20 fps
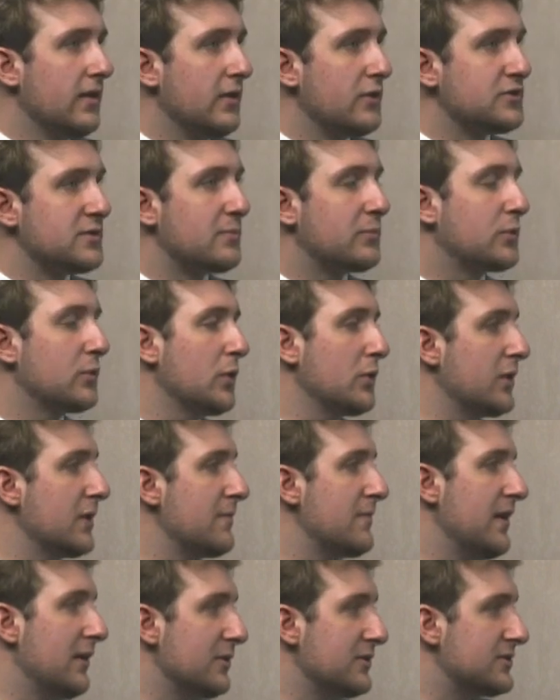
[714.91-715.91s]
there's a
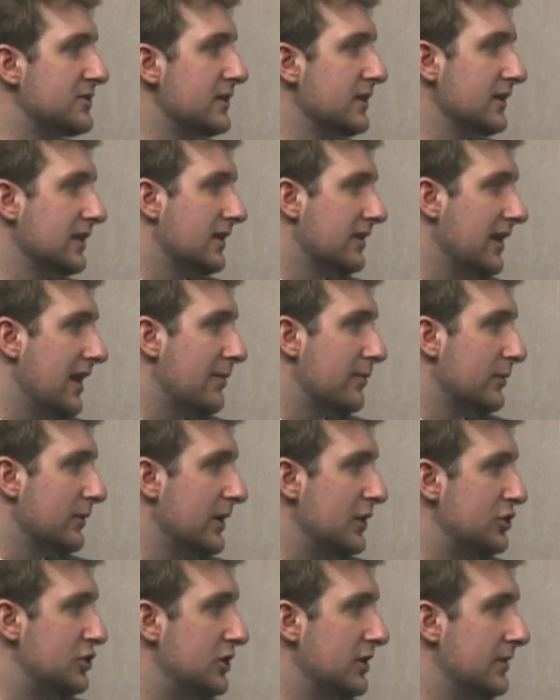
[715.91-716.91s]
program that was done in
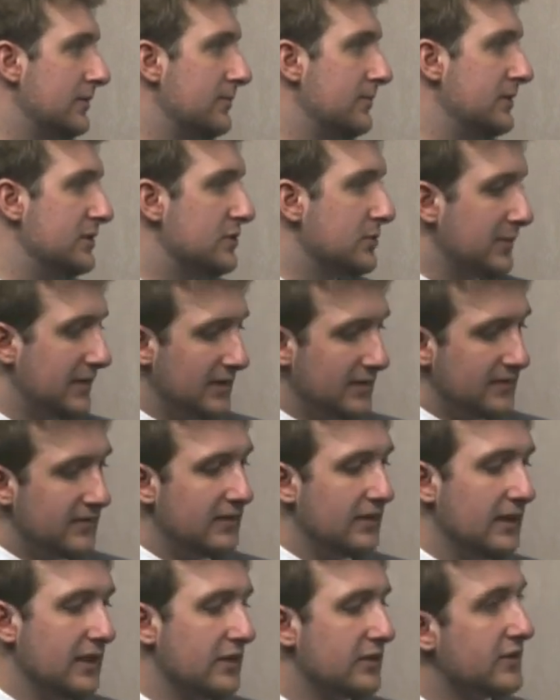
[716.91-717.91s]
collaboration between
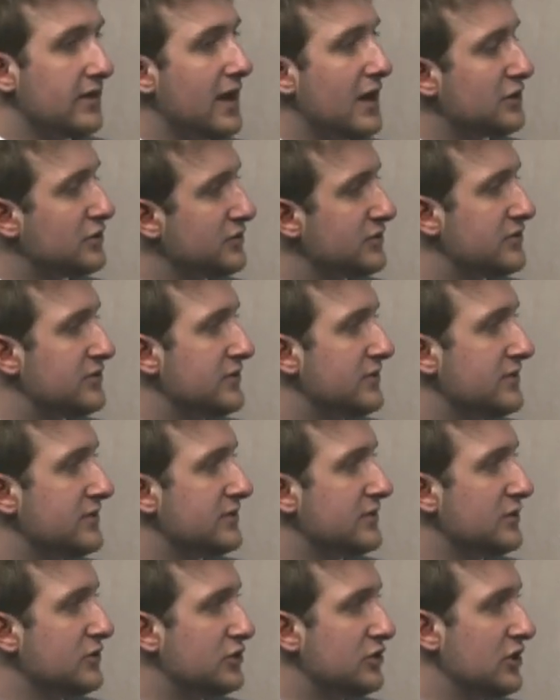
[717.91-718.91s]
the International Student
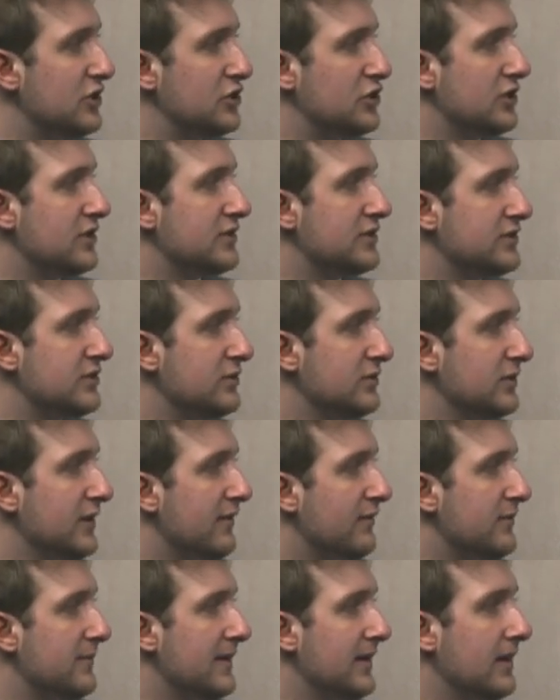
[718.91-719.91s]
Association and student
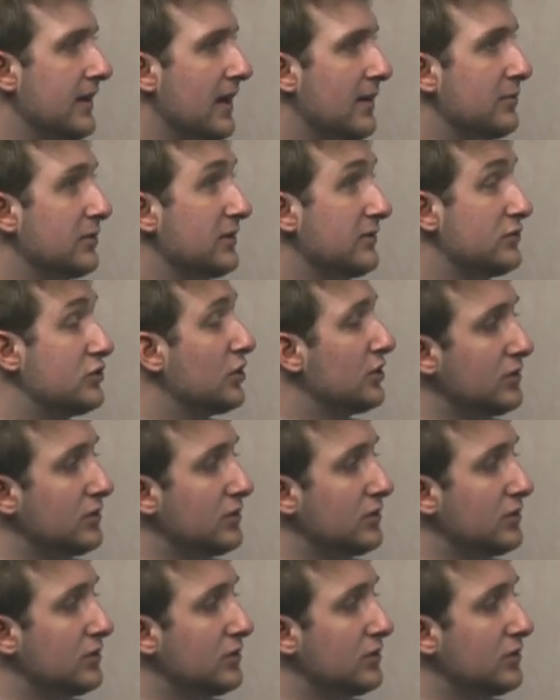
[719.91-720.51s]
government, I believe,